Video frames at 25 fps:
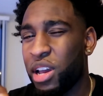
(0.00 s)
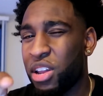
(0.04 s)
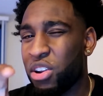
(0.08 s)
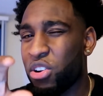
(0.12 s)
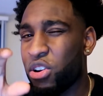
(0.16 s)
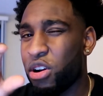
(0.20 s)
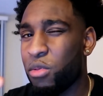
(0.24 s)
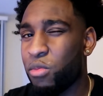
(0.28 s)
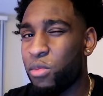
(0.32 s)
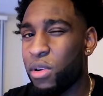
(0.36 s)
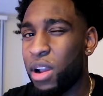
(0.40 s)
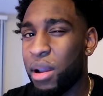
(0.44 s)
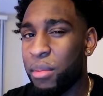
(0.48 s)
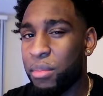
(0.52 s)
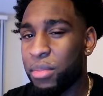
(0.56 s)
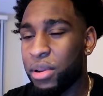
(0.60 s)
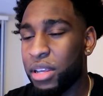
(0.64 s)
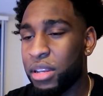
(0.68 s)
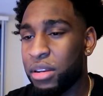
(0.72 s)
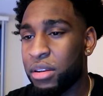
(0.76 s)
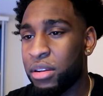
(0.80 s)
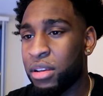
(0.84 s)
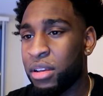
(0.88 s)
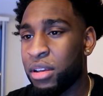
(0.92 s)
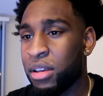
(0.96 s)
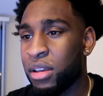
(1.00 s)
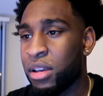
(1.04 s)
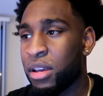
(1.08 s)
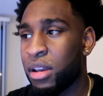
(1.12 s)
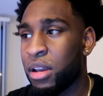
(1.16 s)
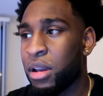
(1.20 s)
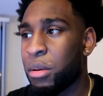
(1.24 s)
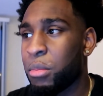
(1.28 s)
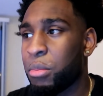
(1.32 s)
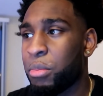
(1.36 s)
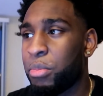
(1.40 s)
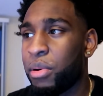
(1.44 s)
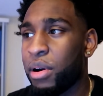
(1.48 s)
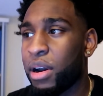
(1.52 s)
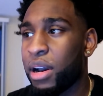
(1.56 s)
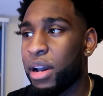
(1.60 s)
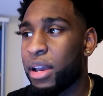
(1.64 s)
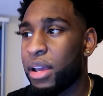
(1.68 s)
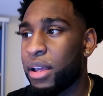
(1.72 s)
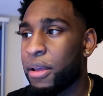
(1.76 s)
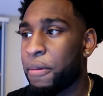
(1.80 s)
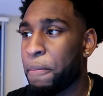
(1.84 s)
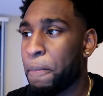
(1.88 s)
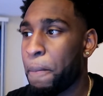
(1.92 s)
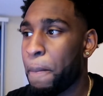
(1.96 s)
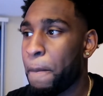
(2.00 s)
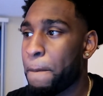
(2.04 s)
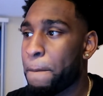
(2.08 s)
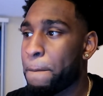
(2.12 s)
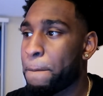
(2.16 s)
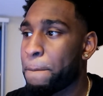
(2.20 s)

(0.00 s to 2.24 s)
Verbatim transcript: I know I'm rambling, but